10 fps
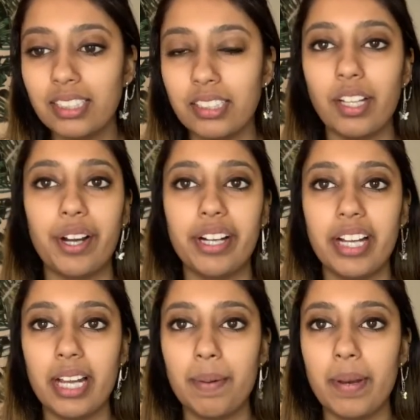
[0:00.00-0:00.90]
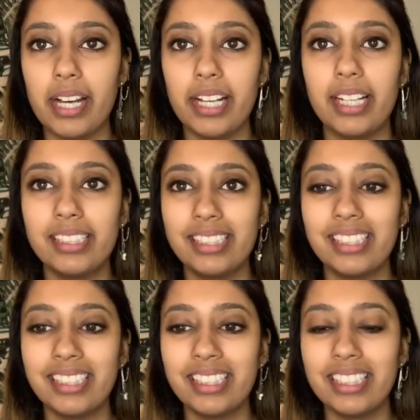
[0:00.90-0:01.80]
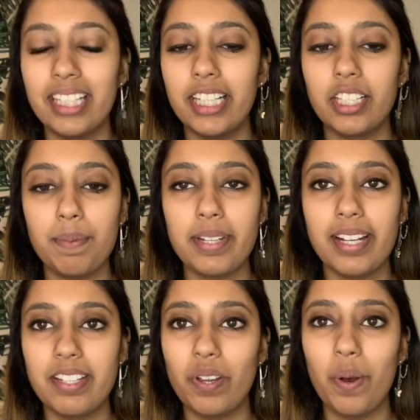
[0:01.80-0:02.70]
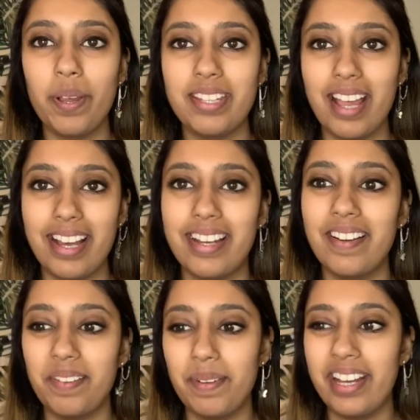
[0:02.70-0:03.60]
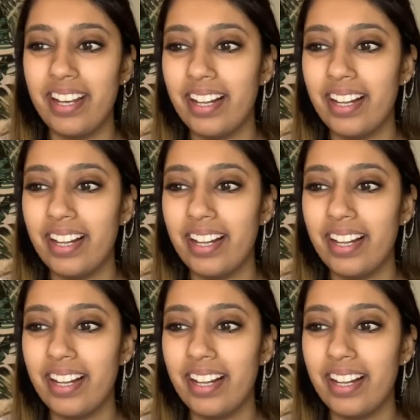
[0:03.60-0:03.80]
Sorry, my Helium 10 is always lagging on me.